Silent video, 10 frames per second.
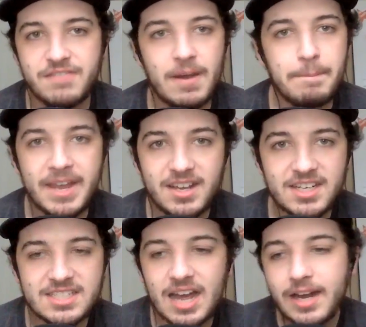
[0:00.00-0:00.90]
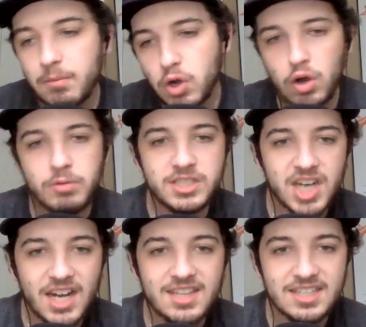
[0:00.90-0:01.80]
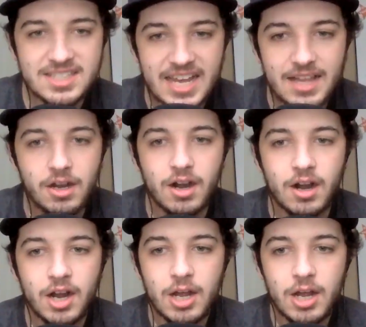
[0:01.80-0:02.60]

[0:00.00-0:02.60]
If I'm picking a side, I'm going with Jonathan Taylor.